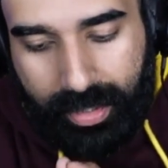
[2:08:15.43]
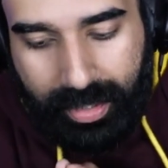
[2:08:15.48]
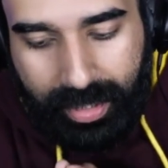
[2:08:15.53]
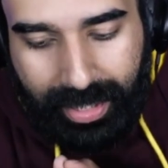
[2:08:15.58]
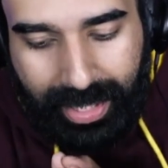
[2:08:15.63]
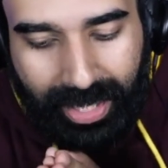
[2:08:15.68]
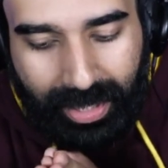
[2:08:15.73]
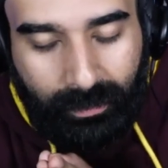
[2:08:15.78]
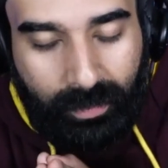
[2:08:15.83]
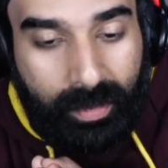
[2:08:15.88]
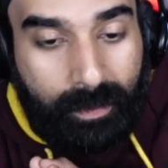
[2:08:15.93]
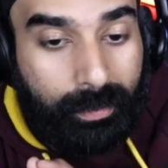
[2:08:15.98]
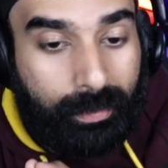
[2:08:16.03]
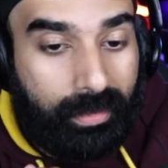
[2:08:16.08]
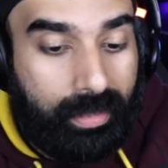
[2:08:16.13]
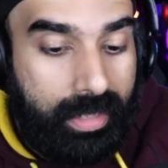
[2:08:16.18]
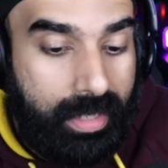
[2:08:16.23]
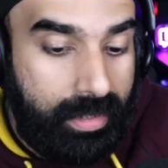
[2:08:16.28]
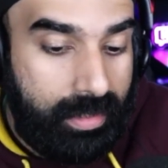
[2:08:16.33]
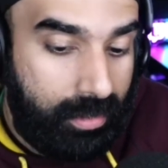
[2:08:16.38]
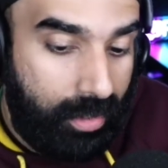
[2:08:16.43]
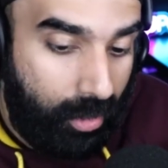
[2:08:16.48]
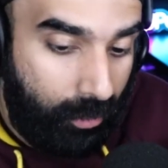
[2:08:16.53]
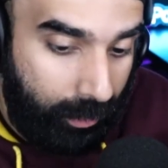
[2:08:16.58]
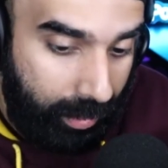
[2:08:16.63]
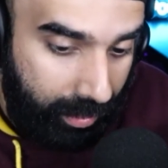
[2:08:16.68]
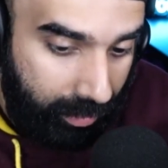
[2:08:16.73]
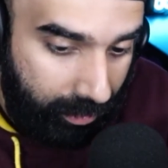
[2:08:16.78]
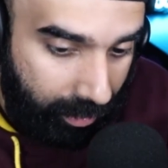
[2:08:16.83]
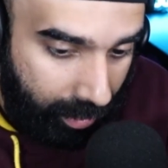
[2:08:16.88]
Can we please
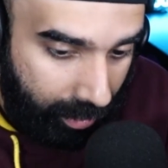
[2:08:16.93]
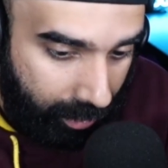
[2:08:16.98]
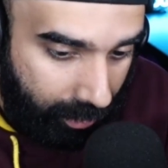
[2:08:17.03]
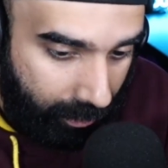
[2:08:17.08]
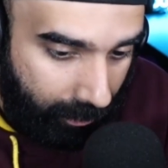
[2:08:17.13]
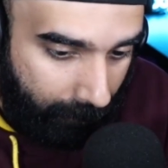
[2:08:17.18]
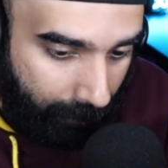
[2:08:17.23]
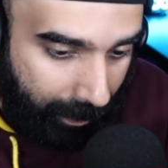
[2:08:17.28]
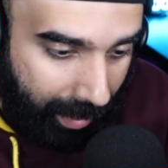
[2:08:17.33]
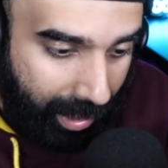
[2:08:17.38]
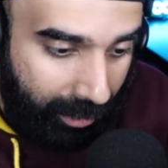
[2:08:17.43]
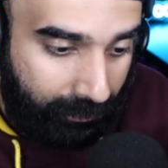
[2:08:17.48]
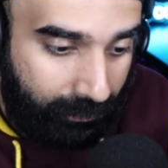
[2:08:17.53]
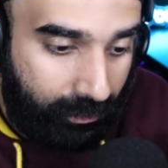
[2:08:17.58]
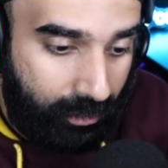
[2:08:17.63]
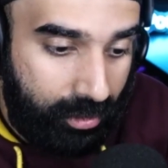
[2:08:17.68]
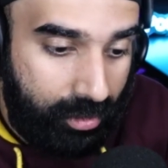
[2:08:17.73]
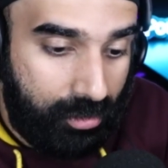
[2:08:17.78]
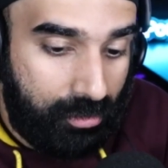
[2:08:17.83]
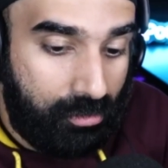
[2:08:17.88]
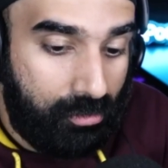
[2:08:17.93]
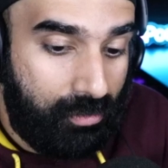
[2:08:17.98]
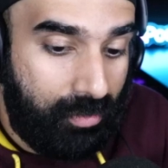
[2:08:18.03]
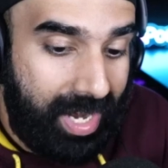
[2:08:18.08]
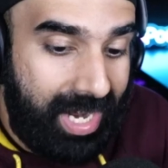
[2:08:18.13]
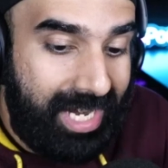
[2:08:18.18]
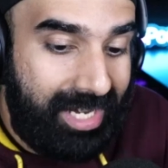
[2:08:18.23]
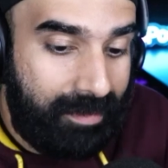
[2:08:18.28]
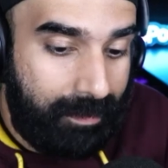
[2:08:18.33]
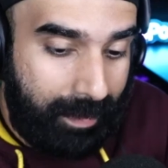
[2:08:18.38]
go in there and for your
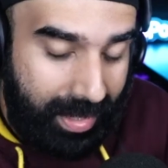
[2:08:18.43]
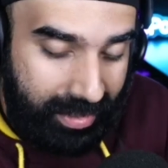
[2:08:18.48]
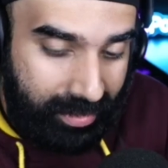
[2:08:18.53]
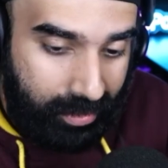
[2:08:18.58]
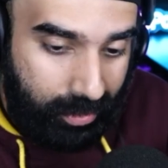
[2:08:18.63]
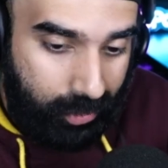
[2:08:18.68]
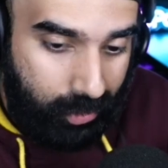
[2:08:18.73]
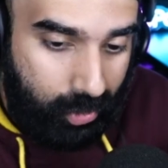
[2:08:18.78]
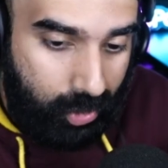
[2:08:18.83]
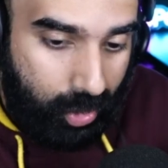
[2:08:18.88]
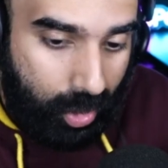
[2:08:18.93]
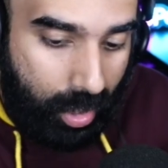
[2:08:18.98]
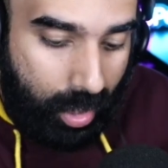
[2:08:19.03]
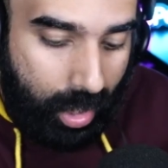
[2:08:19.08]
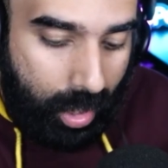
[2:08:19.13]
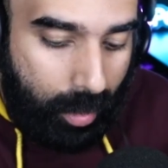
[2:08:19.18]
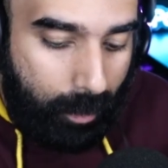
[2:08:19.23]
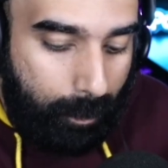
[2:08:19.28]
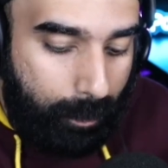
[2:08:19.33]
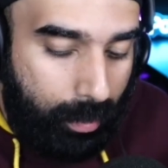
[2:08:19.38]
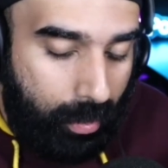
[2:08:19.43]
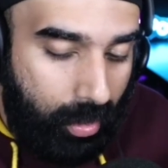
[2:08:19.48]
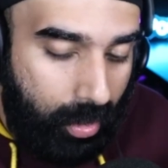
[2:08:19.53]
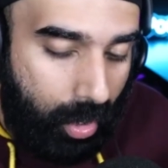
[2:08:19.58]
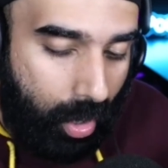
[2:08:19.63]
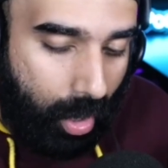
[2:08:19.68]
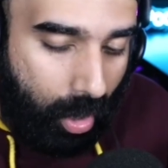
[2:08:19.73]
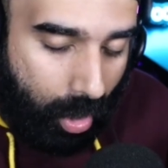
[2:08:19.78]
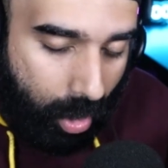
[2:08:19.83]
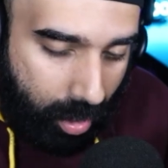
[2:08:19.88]
raid message, put
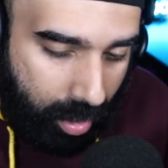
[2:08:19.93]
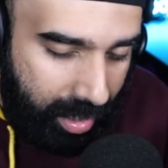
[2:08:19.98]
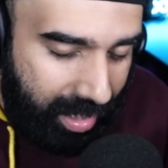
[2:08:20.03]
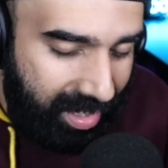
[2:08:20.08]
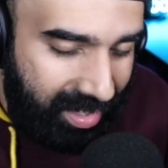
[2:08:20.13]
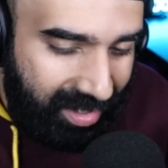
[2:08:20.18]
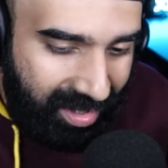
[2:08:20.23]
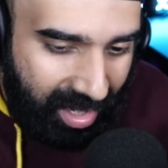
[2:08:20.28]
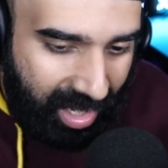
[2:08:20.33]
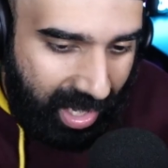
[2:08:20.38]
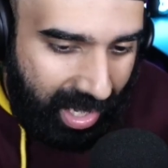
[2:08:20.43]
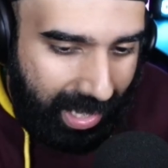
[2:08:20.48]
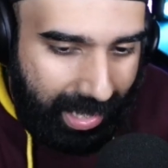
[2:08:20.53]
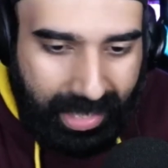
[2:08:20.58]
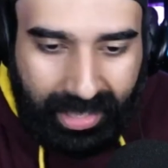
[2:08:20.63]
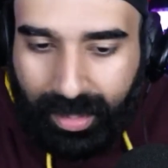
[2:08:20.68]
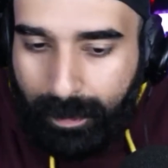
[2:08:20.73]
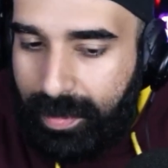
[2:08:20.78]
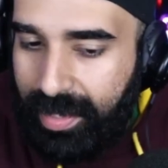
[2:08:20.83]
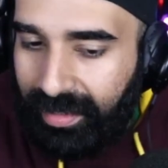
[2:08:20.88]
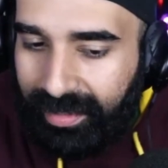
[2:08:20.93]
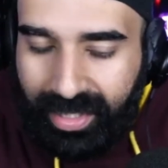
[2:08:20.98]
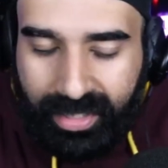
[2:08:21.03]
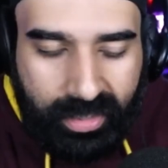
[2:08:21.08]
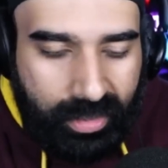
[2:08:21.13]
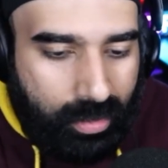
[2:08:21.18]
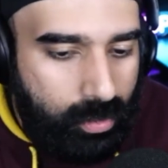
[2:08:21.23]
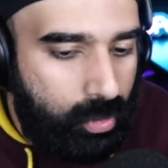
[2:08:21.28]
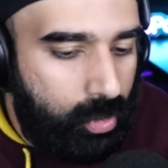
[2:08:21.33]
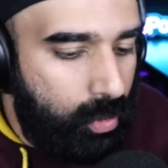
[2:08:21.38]
a heart in? It can be a
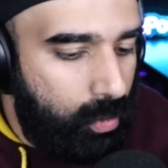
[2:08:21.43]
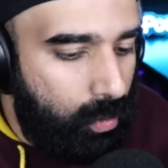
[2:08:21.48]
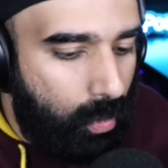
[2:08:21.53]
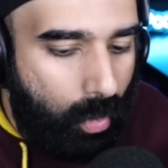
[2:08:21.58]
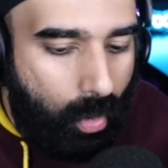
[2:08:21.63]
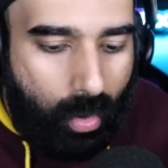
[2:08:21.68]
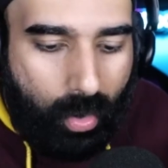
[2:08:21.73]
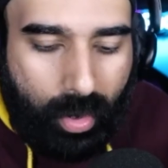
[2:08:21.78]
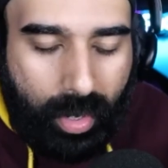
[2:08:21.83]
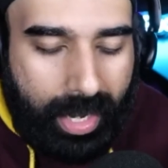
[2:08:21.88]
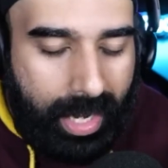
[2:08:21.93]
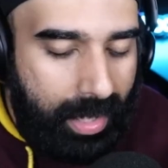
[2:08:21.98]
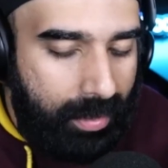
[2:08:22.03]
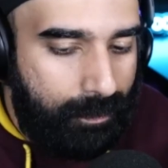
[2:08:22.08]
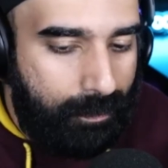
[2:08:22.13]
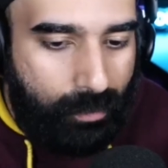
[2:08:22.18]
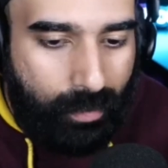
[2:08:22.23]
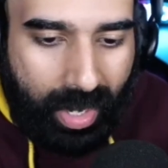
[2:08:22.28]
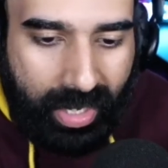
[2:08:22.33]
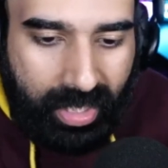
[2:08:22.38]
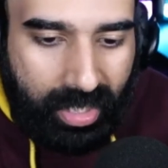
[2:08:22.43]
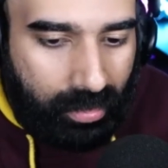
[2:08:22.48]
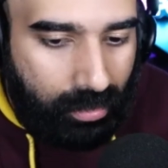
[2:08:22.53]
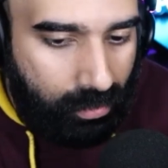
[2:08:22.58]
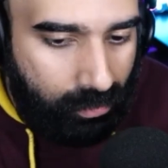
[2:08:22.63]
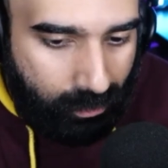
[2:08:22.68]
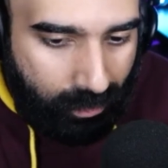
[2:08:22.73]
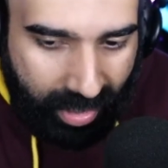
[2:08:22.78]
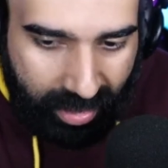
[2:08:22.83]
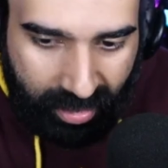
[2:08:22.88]
less than 2 or a
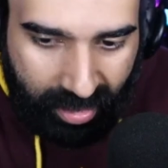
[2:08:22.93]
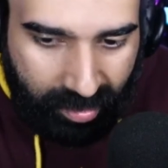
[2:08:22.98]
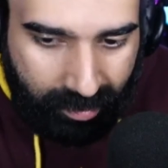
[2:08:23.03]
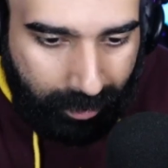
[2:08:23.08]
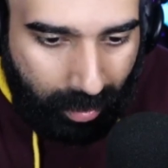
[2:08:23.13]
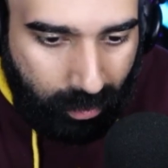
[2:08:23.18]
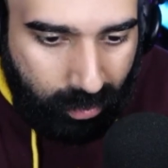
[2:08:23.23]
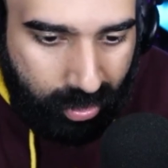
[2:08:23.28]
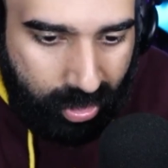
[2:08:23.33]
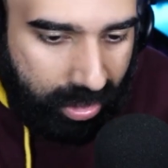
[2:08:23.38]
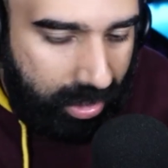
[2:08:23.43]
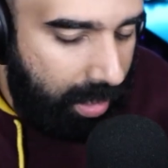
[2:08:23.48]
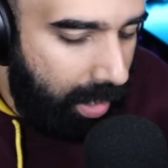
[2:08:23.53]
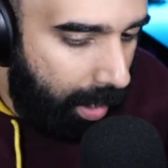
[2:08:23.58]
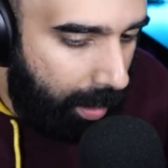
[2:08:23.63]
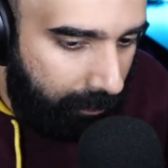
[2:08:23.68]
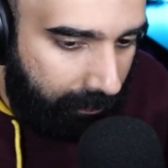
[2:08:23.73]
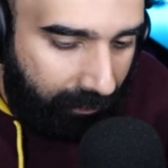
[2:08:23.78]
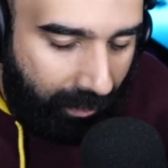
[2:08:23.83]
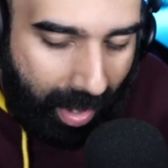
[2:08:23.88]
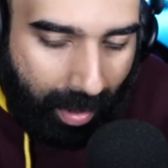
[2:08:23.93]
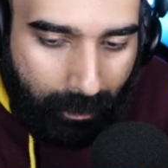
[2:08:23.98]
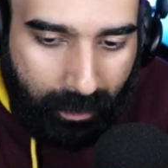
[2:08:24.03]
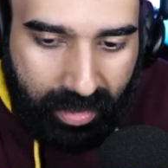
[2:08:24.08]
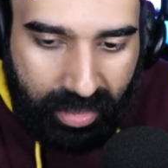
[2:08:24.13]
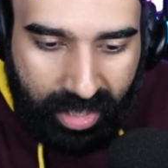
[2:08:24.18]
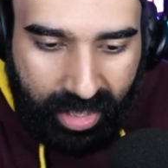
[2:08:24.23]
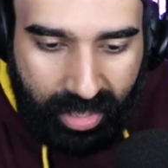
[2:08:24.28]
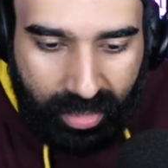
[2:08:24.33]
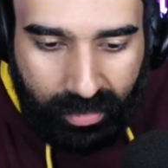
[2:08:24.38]
regular red emoji. I'm fine
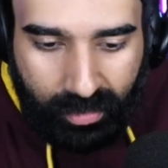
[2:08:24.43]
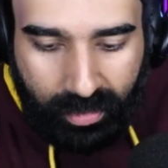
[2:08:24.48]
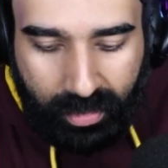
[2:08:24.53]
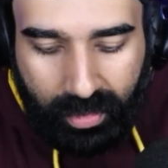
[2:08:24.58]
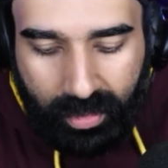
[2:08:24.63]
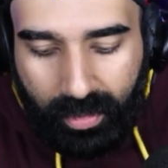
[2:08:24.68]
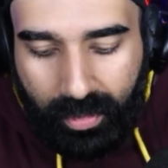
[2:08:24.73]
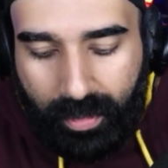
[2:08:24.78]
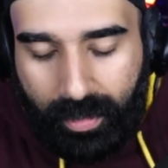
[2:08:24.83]
with either.